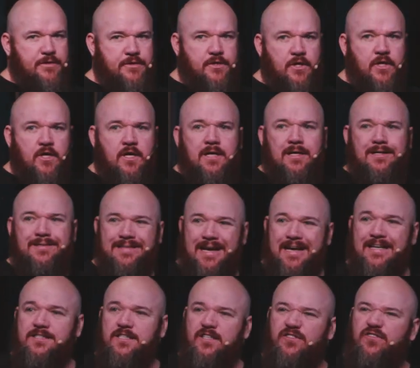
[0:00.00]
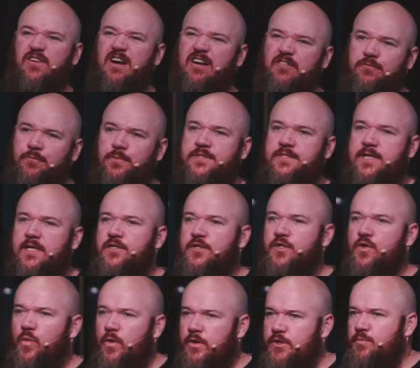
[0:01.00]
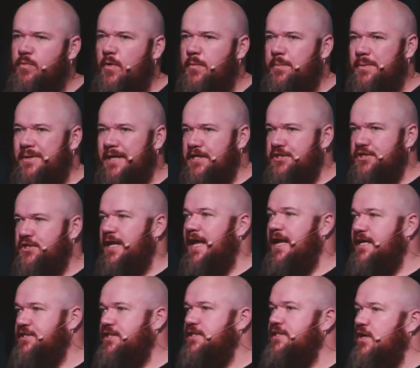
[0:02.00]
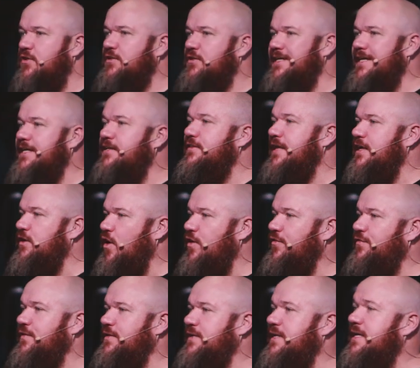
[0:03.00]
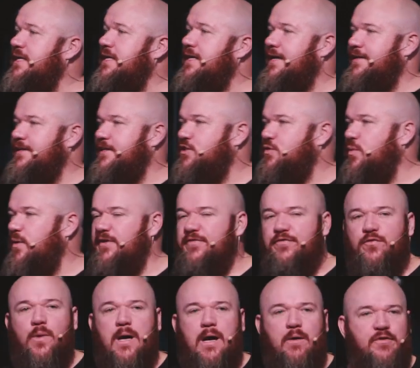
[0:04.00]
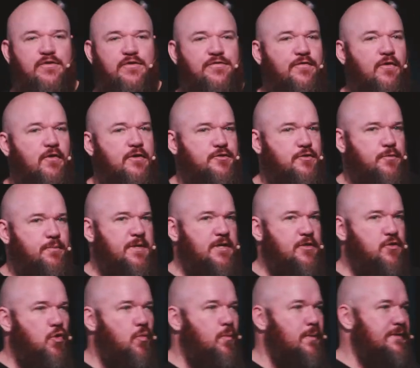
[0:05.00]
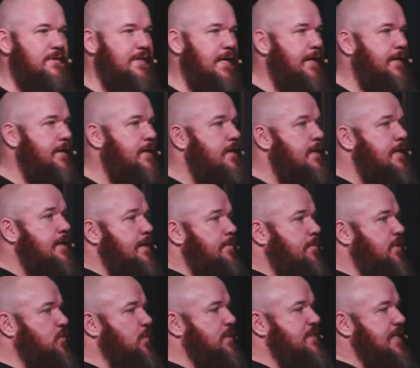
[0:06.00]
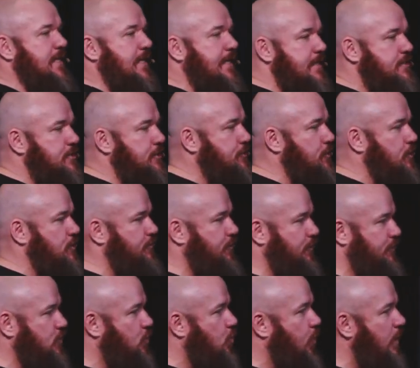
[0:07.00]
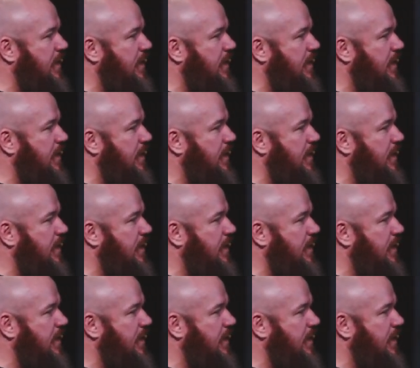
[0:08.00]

hours. 95% of the world's population actually don't eat that often, and a 24 hour fast would be a normal day. But we're saying as a church, for